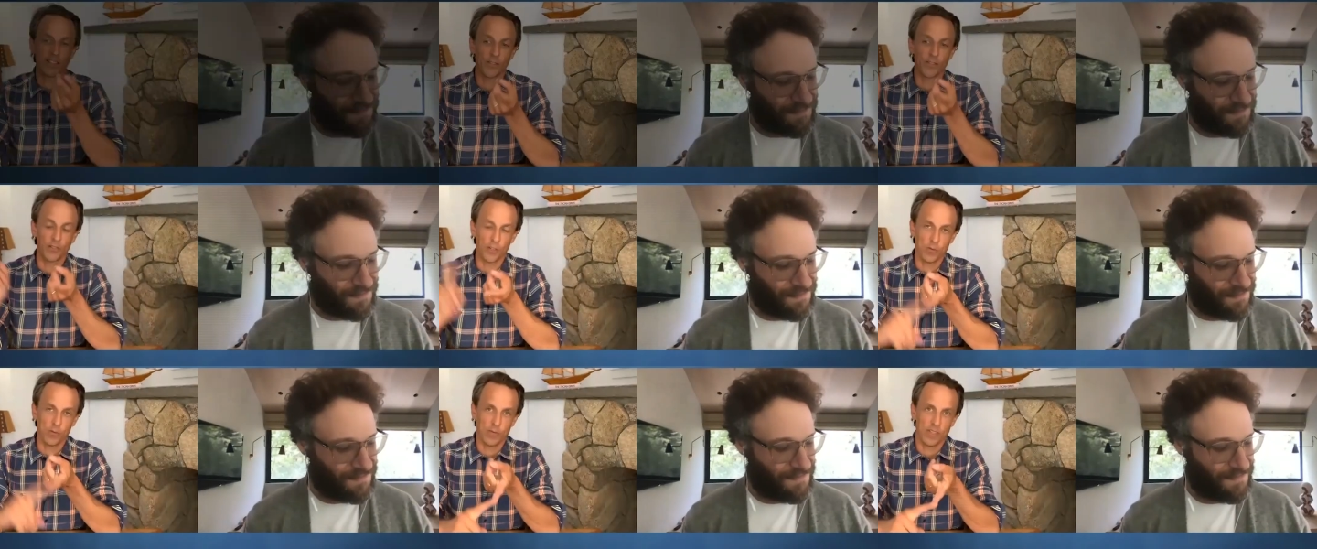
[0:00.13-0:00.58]

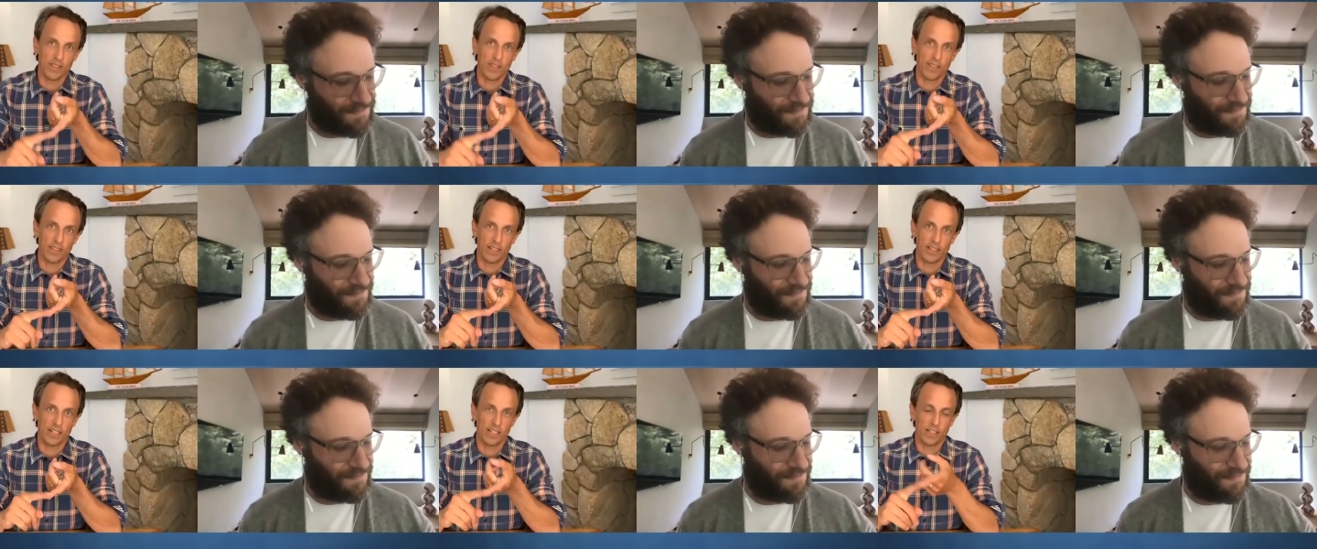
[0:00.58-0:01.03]
Speaker 1: this film
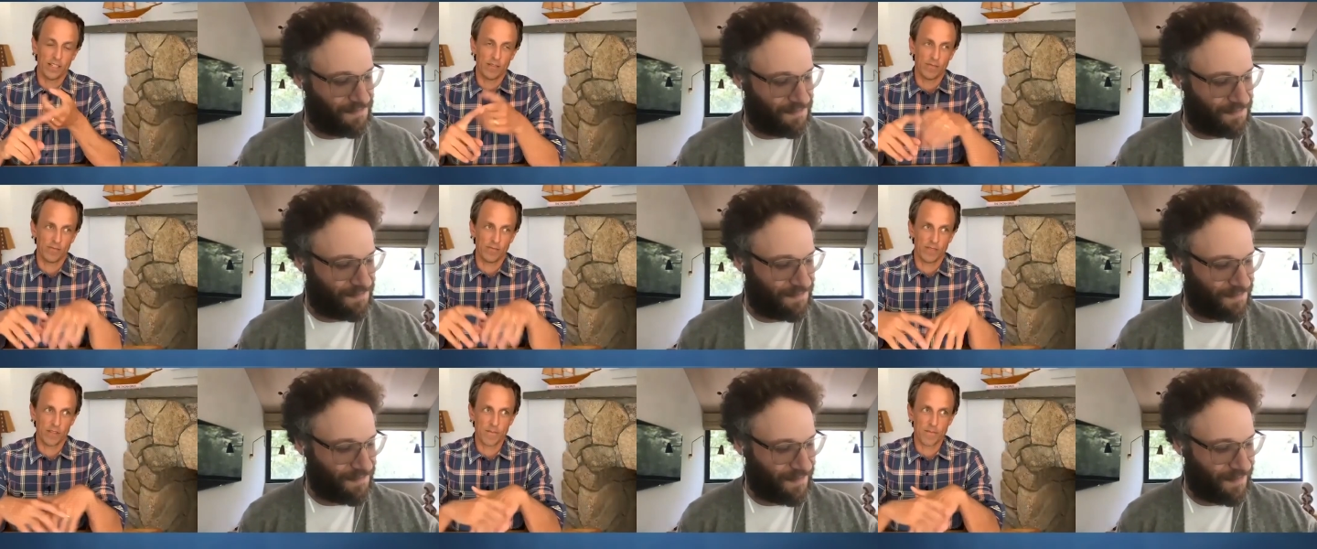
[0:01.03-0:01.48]
is
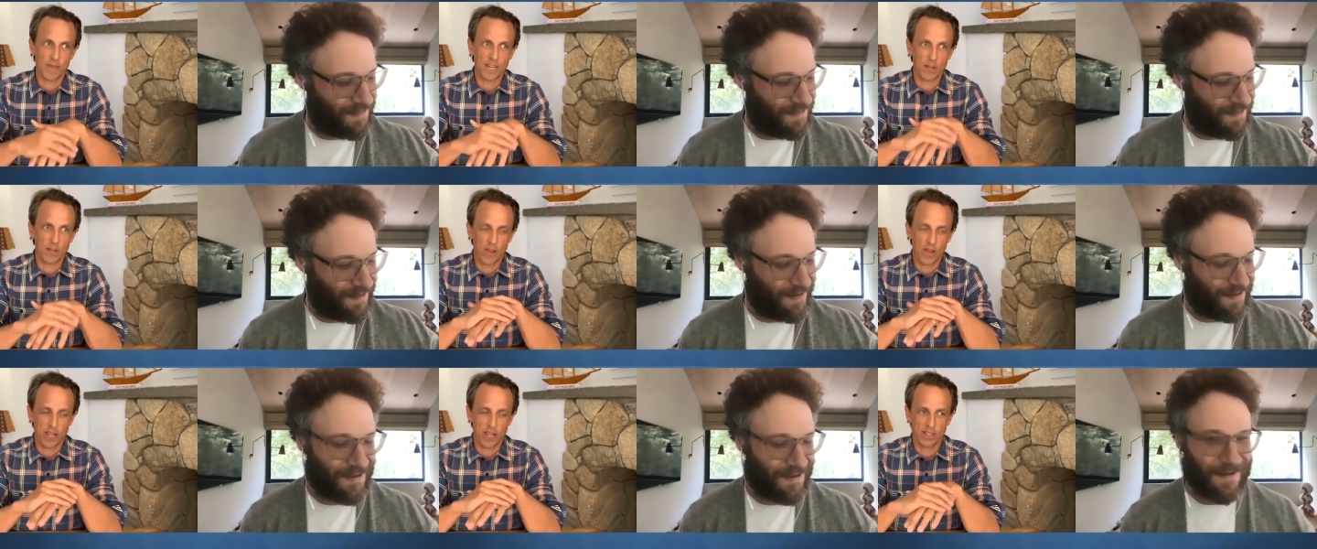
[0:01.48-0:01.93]
uh, in
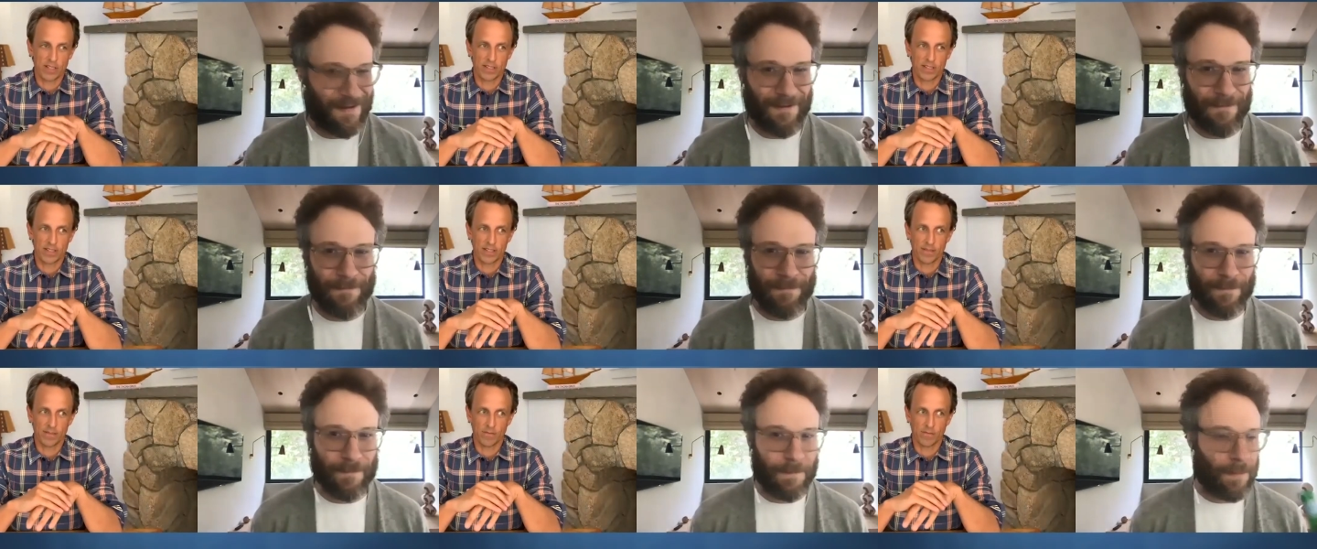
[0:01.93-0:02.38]
many
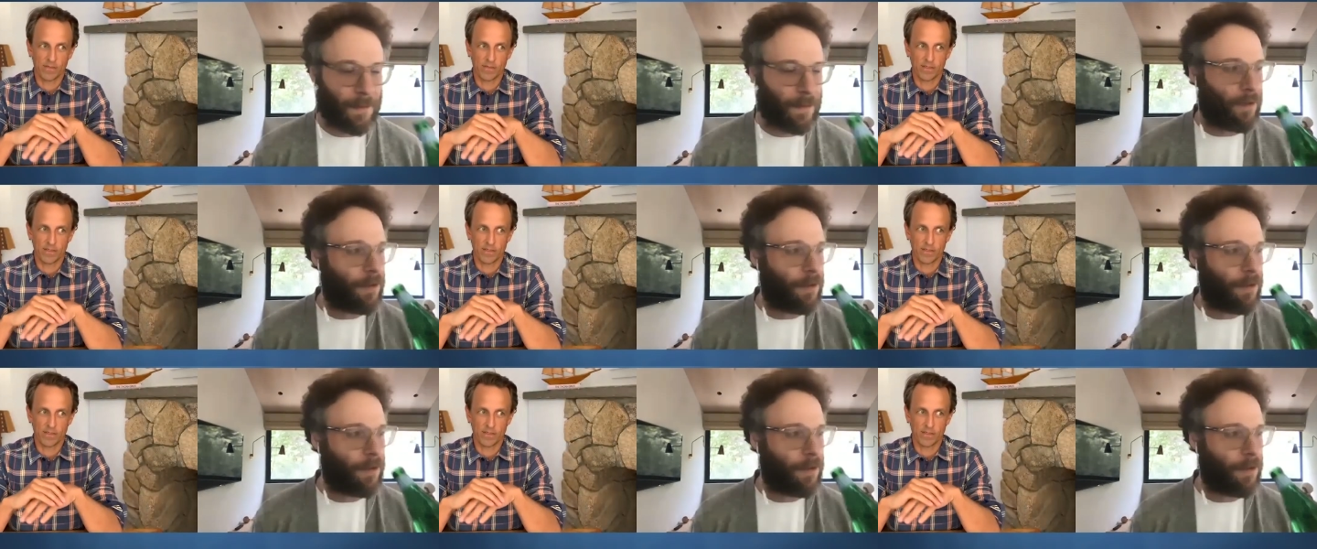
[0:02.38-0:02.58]
ways